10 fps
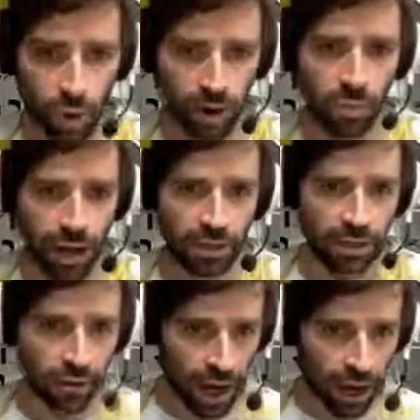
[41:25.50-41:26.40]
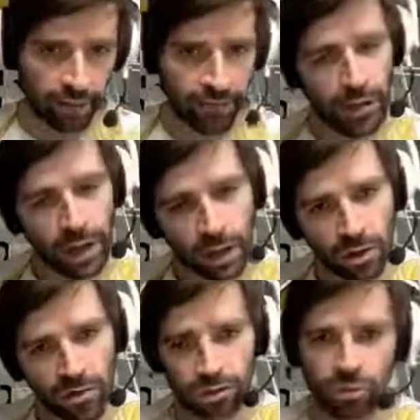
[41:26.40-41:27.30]
up until the point where you
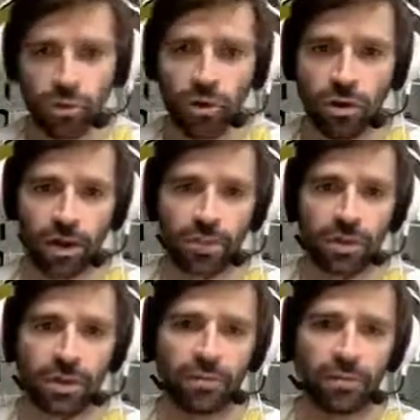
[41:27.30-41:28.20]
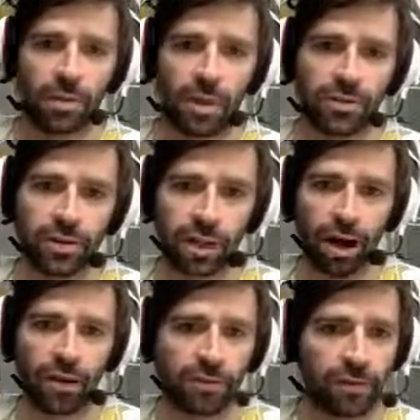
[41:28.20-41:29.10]
are. If you get too caught up in the
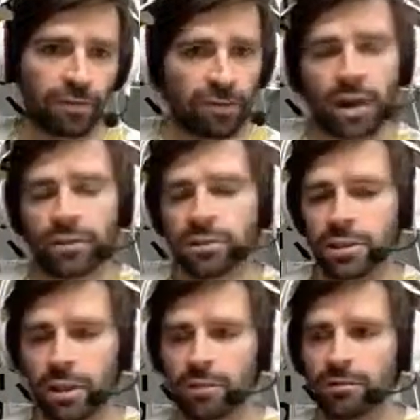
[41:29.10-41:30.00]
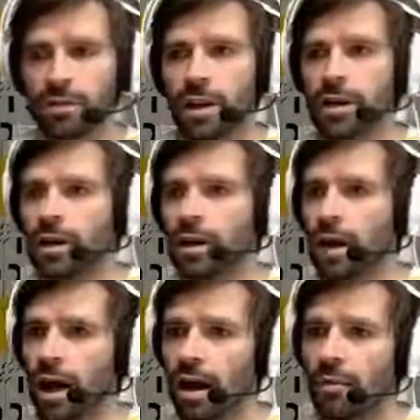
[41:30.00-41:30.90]
moment, you can often find
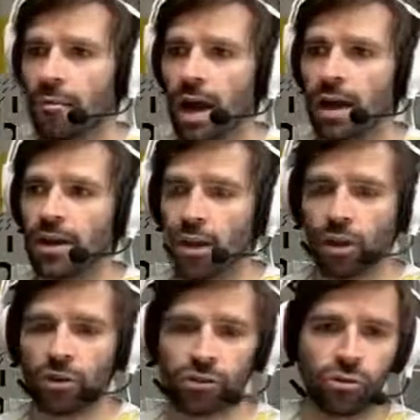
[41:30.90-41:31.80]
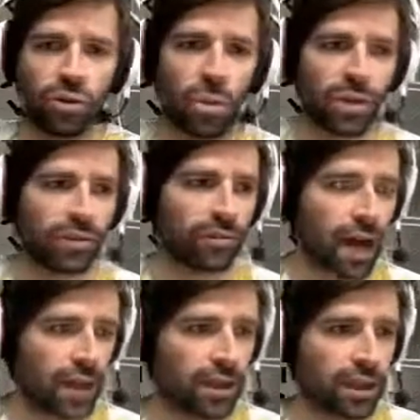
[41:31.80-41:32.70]
yourself not
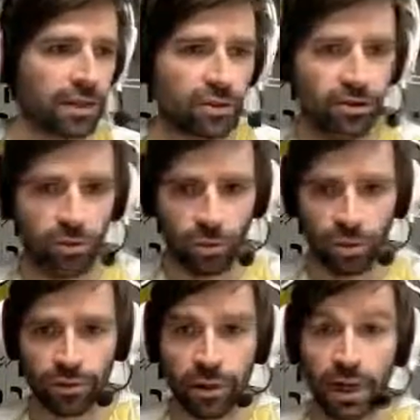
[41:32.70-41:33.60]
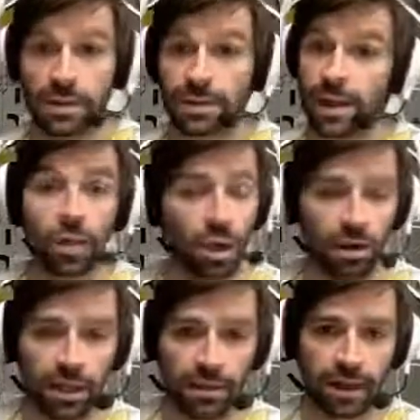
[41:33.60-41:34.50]
sure what the right thing to do with
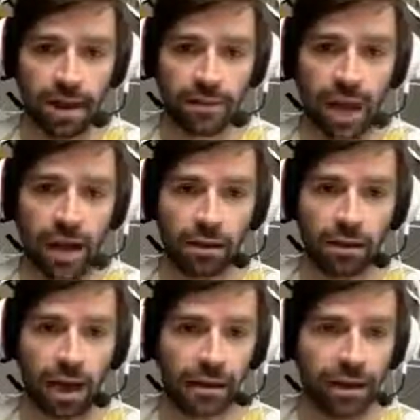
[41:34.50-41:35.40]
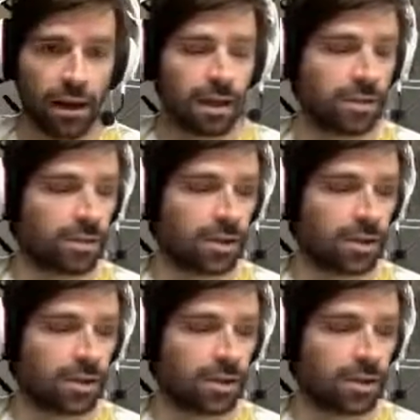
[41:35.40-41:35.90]
regards to even calling a timeout.